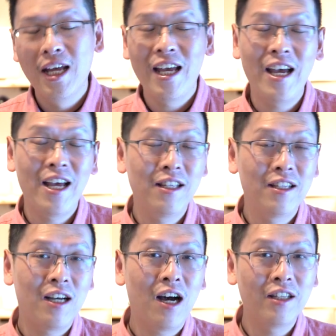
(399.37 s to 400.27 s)
And
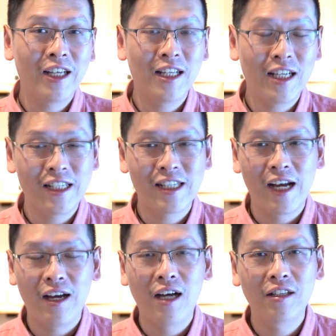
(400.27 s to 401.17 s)
on the
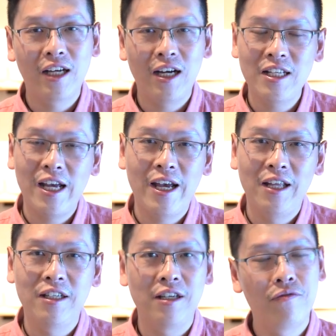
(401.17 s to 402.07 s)
other
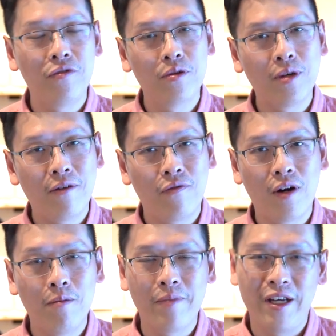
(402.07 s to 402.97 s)
hand, if you are
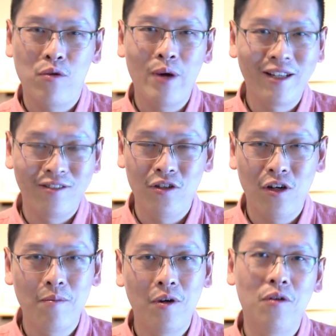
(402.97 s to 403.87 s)
from a quite
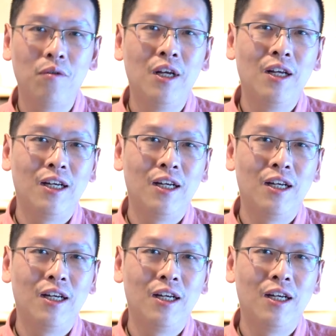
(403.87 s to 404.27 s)
normal